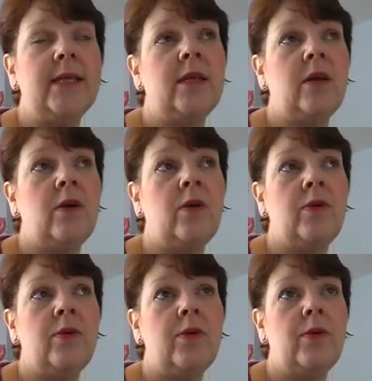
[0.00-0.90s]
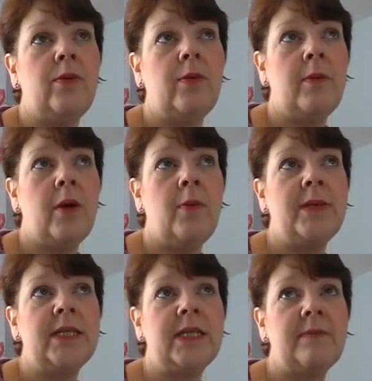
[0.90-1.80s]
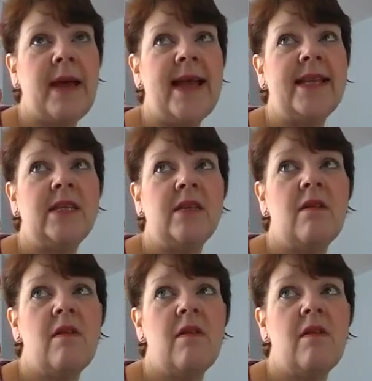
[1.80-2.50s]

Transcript: So, but I'm hoping to spend,